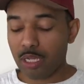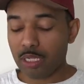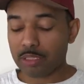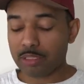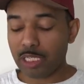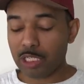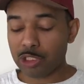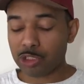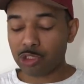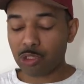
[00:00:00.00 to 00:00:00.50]

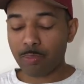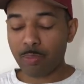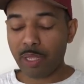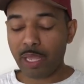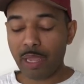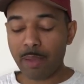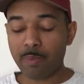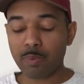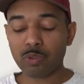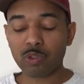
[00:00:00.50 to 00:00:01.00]
They should be
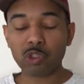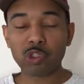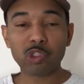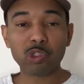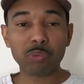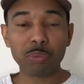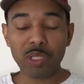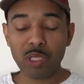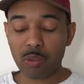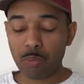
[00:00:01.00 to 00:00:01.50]
able to
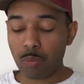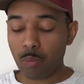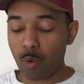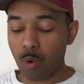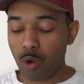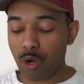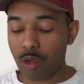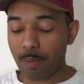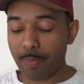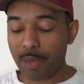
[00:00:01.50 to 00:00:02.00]
speak
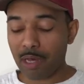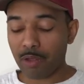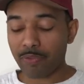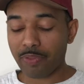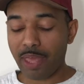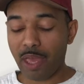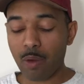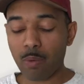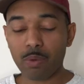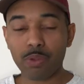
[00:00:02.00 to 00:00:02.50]
more about
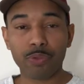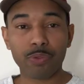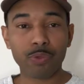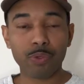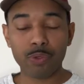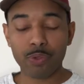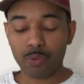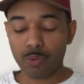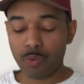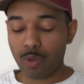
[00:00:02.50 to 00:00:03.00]
that with
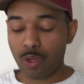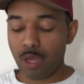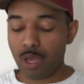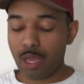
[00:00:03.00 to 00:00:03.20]
you.